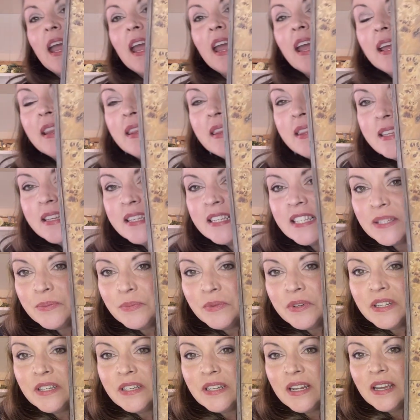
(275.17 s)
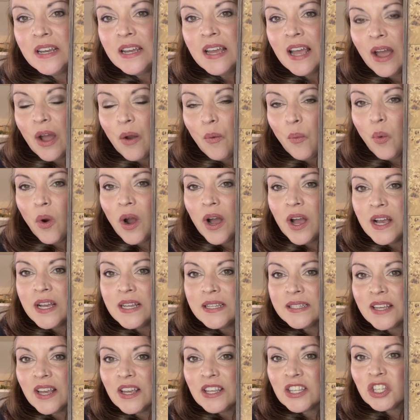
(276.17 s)
And this one
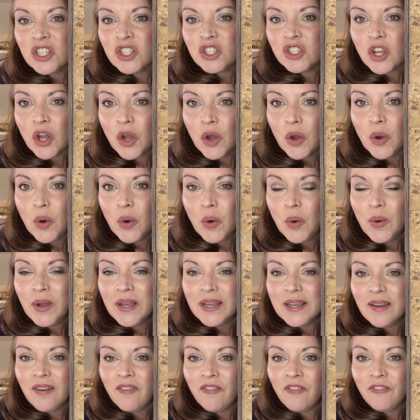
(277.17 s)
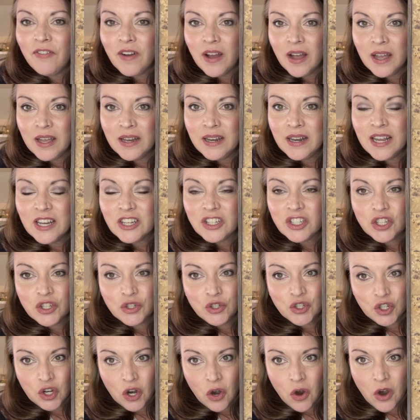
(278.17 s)
was so fun to
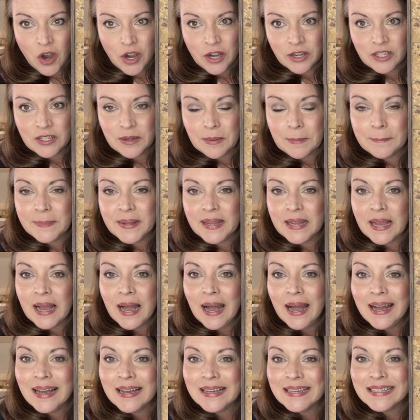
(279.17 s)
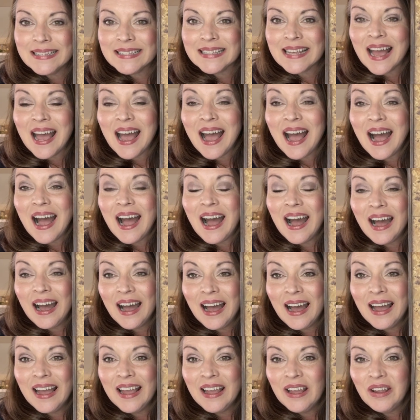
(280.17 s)
chart because
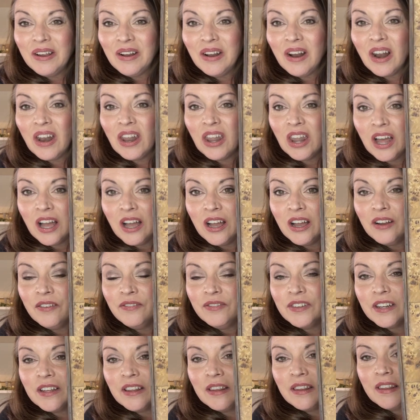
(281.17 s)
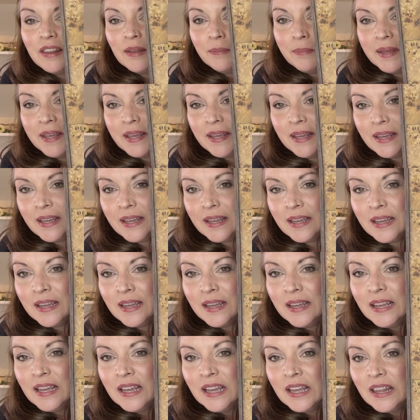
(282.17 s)
I loved the pig.
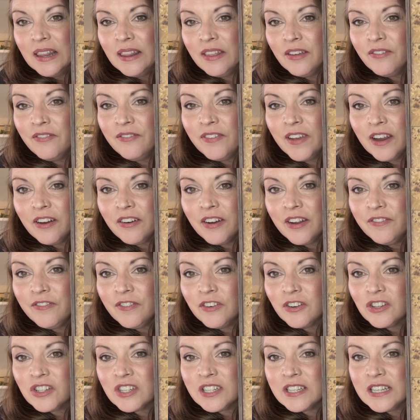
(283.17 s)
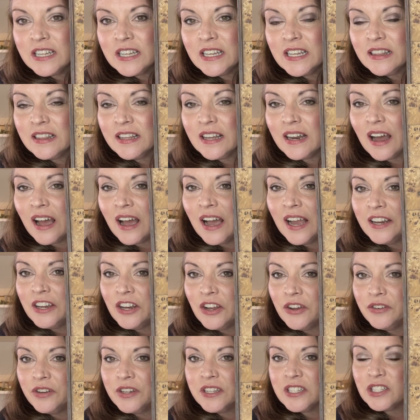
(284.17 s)
The very first thing that I
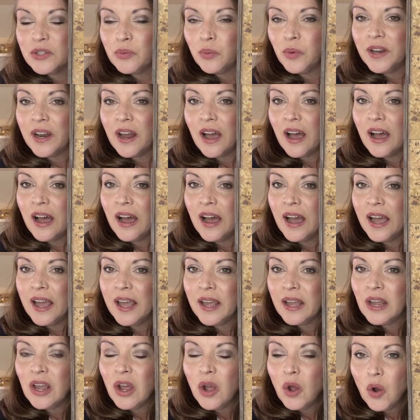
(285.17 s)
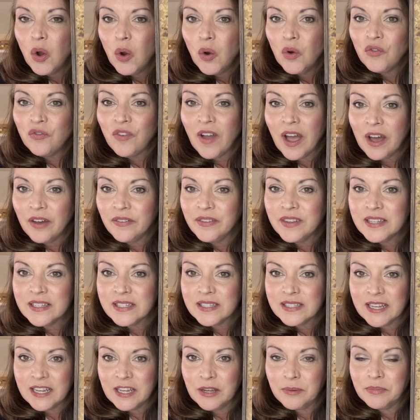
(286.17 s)
noticed when I found this
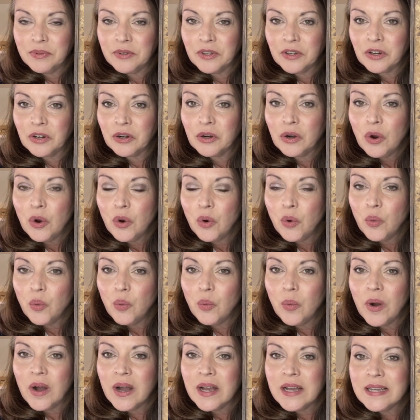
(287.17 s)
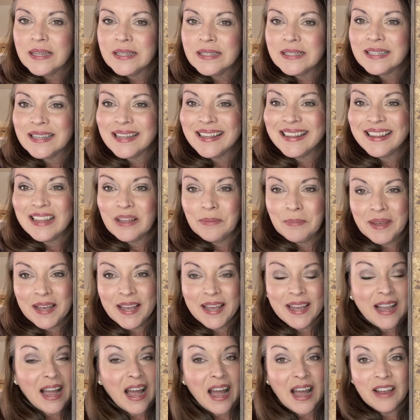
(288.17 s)
sampler was the
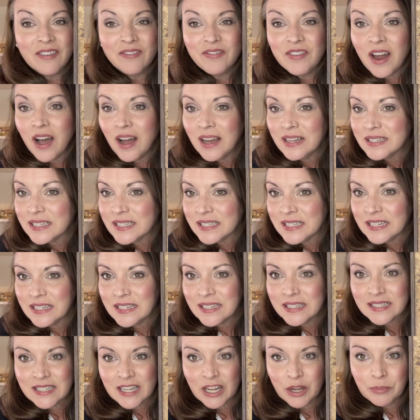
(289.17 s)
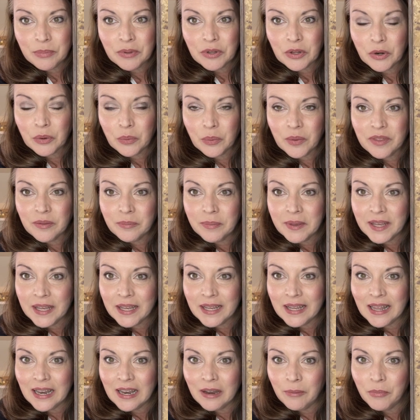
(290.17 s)
pig. I have not seen a sampler with a
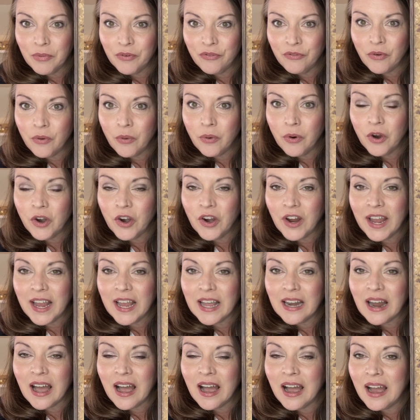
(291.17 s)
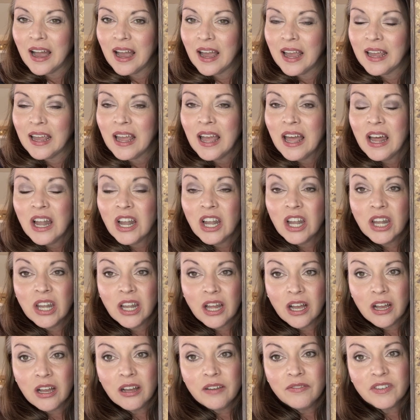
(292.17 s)
pig in it before, and I
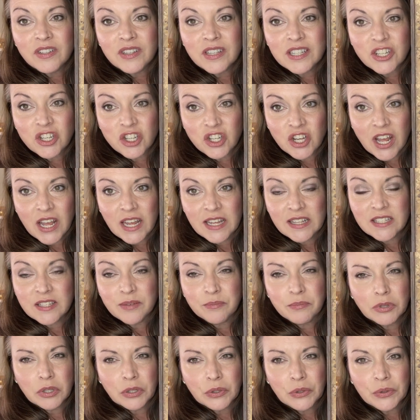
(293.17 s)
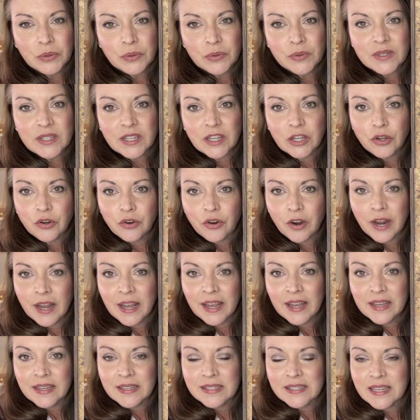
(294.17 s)
loved the shades of blues and
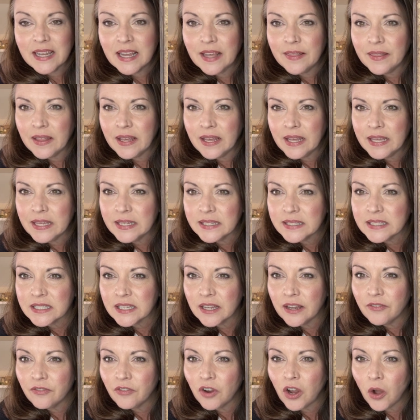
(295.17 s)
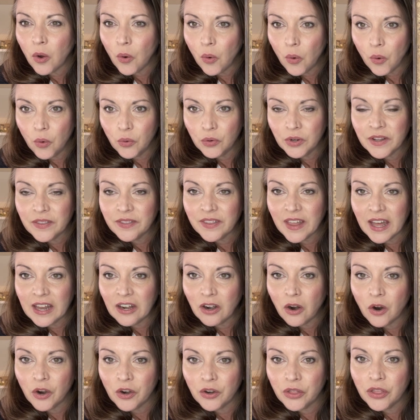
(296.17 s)
grays and the hints of gold that
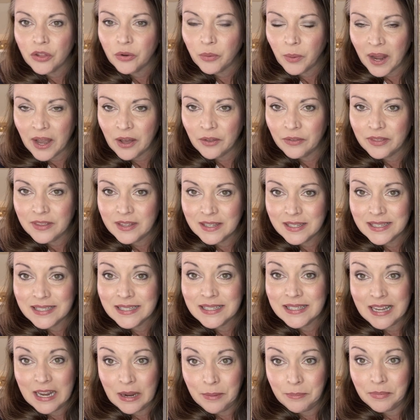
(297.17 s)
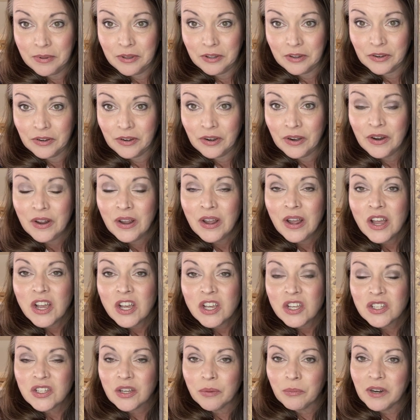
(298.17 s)
are throughout this sampler.
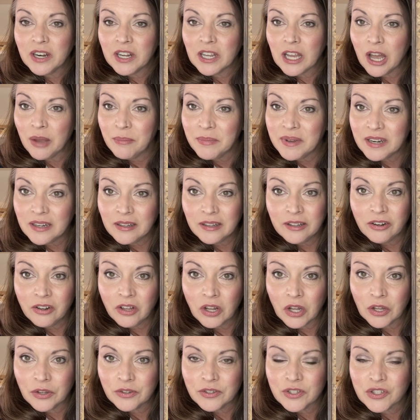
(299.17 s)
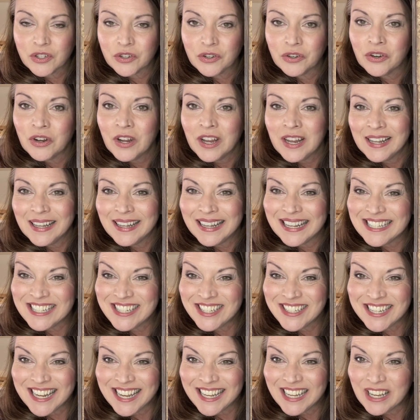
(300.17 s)
So I'm going to come in a little closer, let you take